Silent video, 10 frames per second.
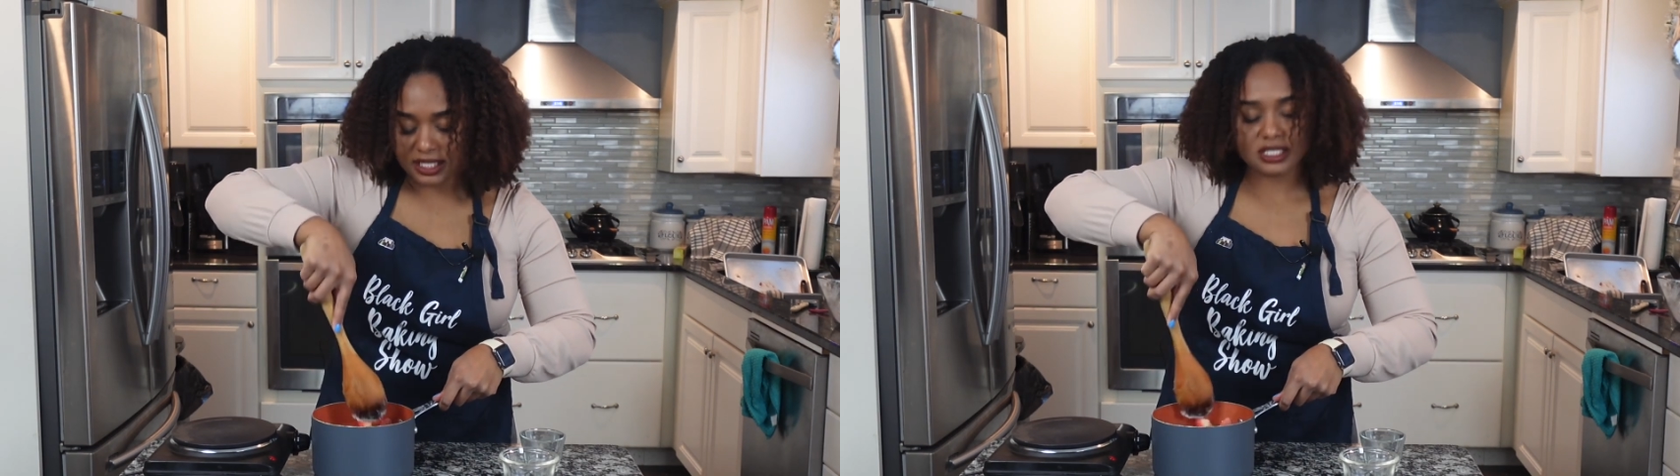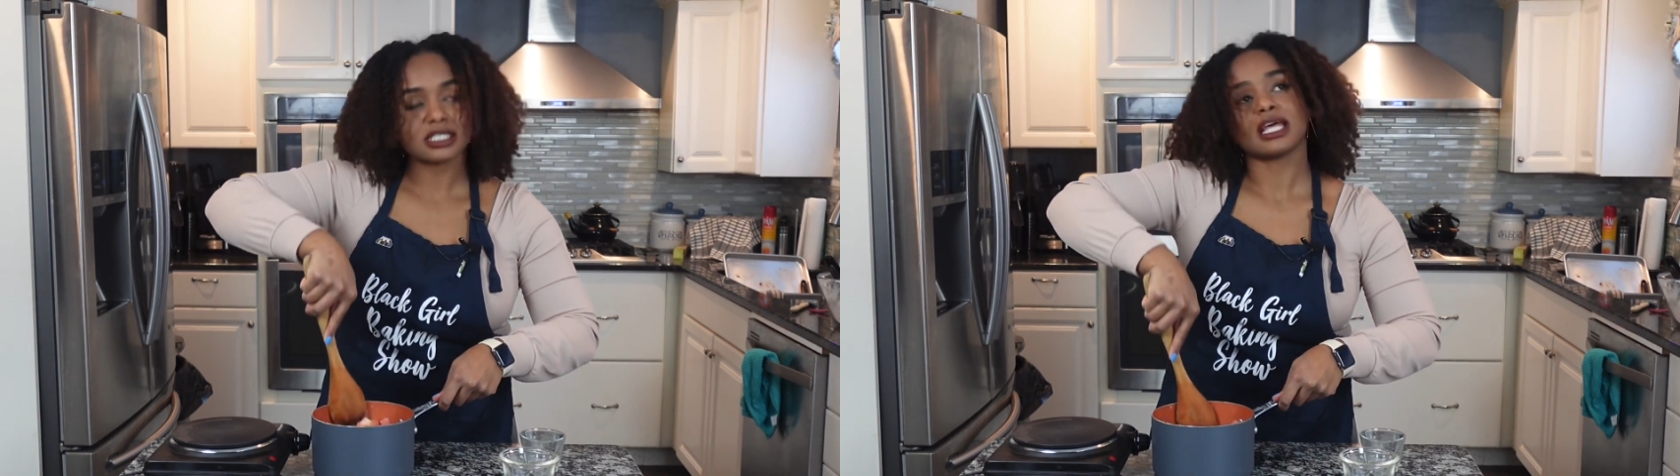
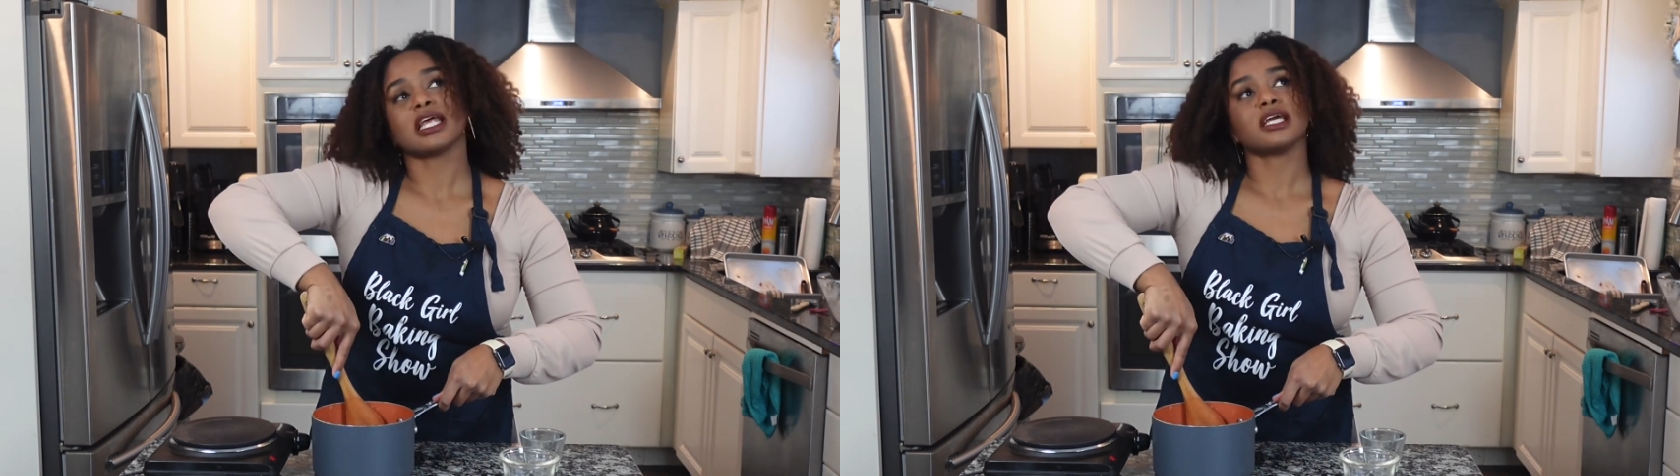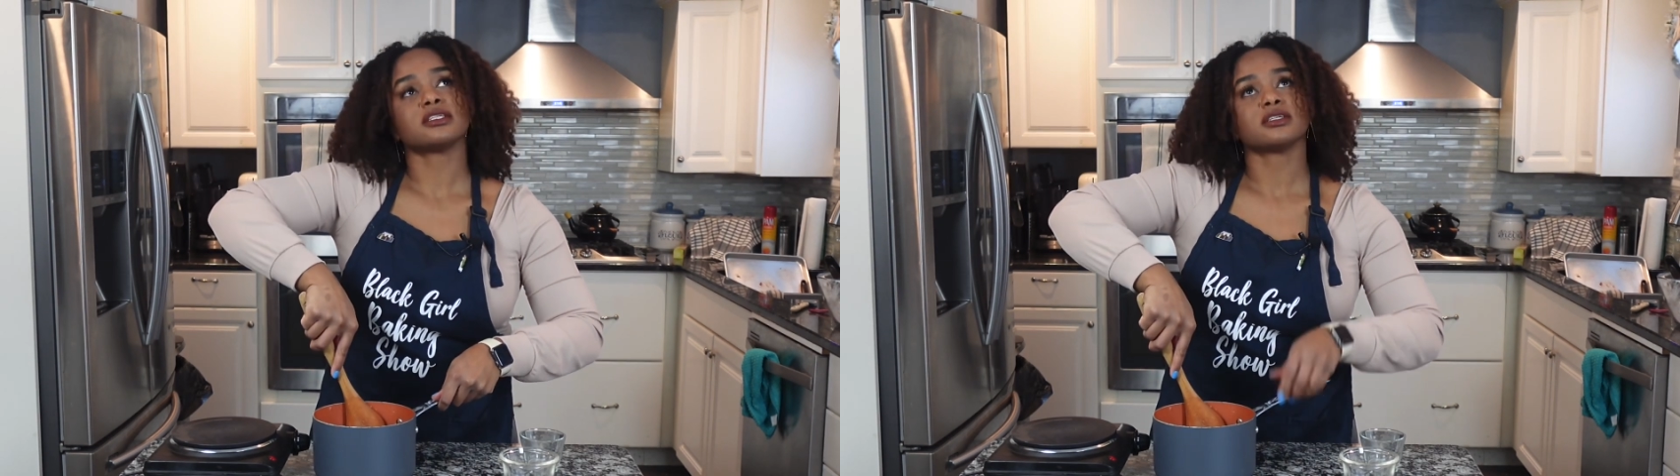is to let
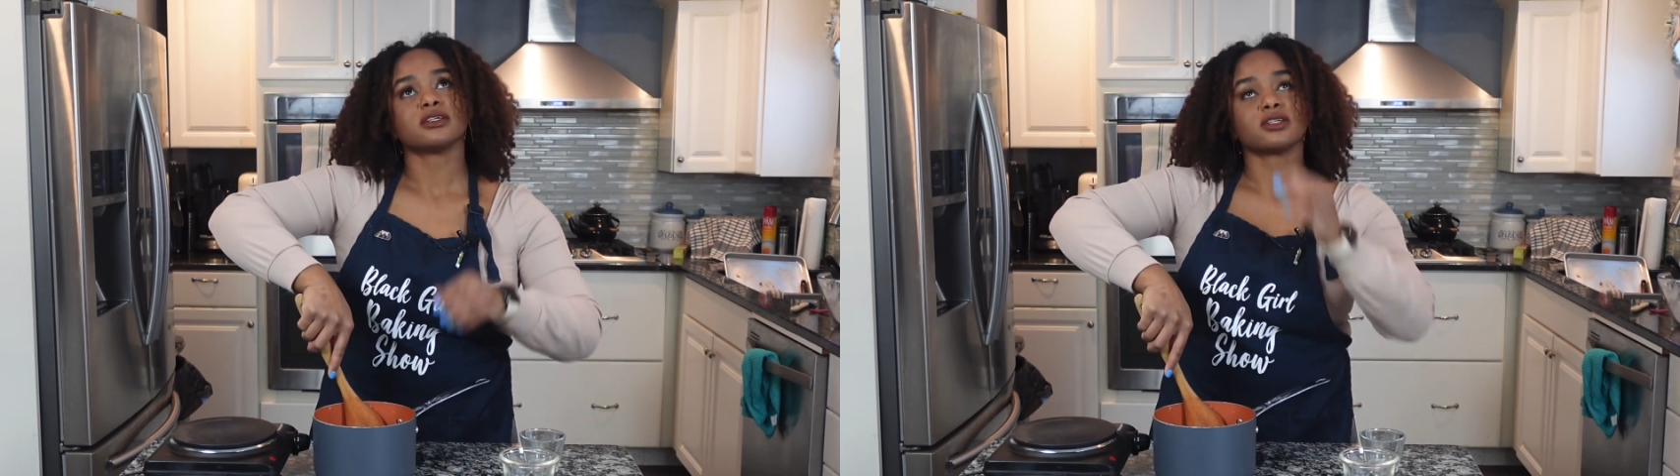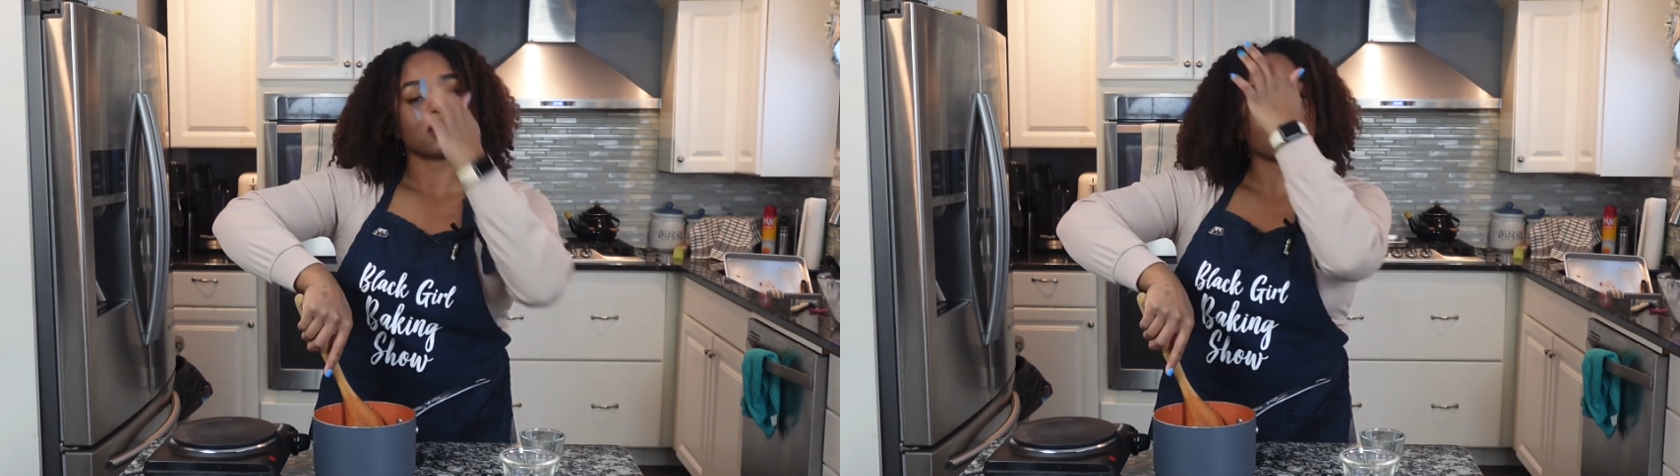it
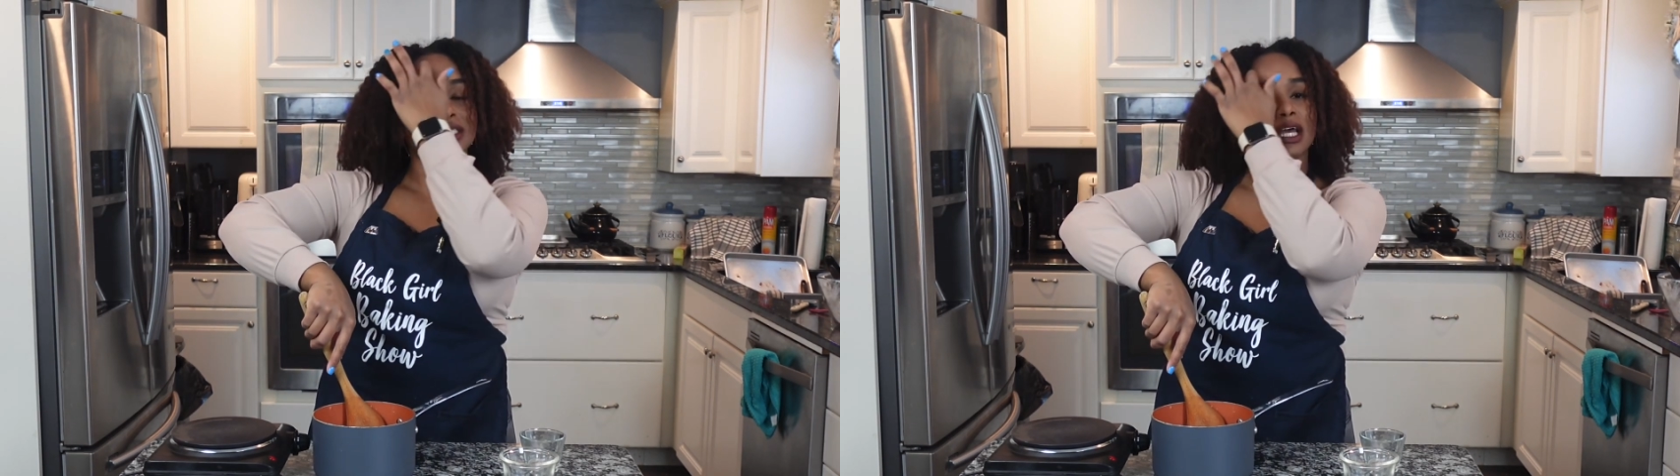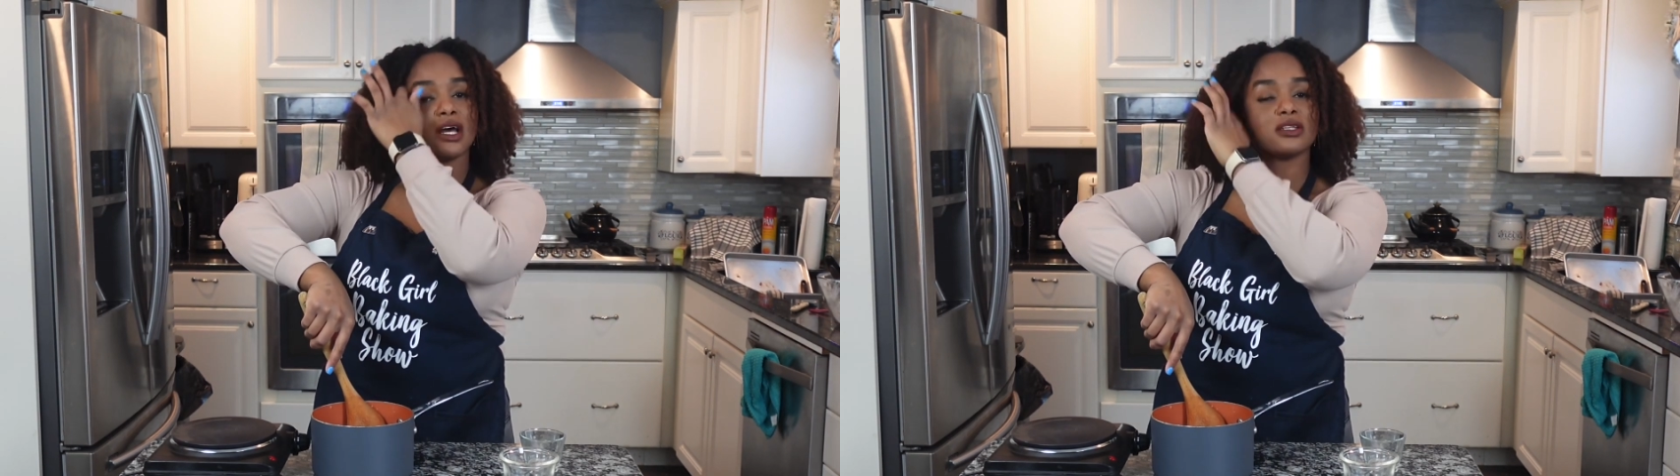cook
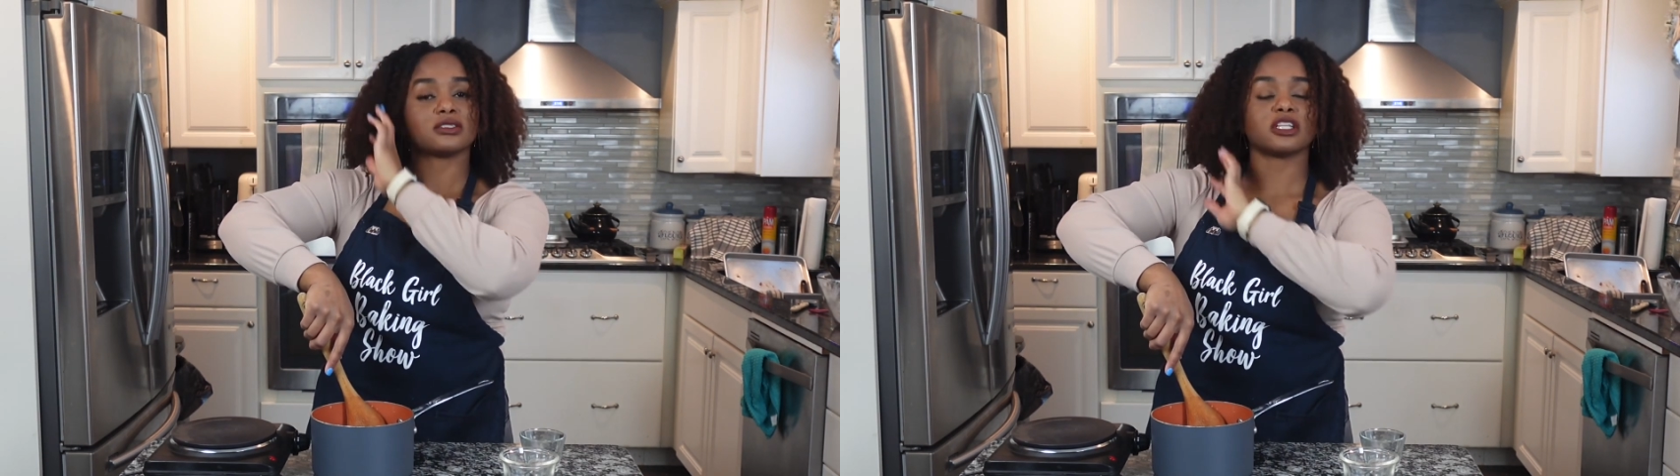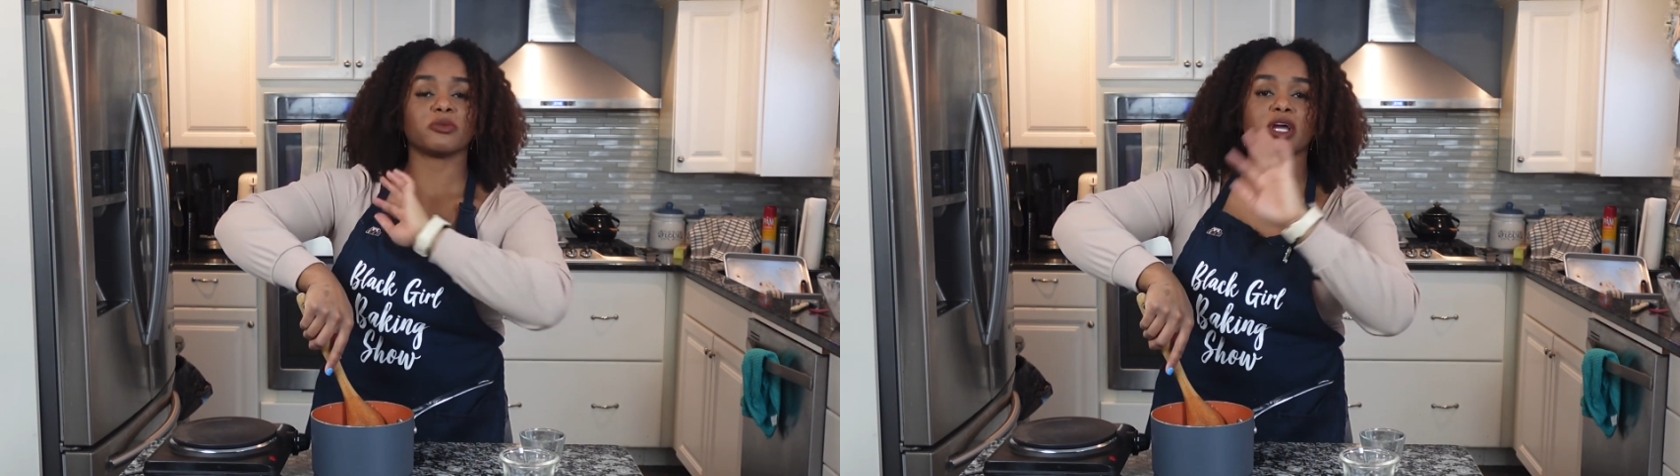down so it